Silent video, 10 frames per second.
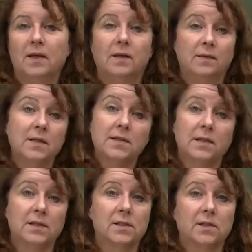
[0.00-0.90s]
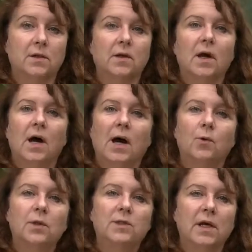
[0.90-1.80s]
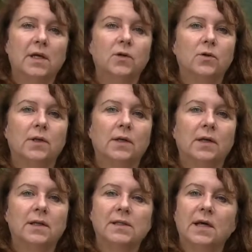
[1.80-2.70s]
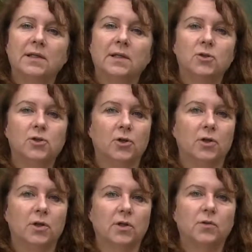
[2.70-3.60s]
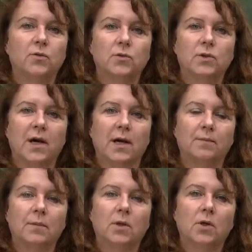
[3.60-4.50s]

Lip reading: In this lesson, I will take you on an exciting journey through time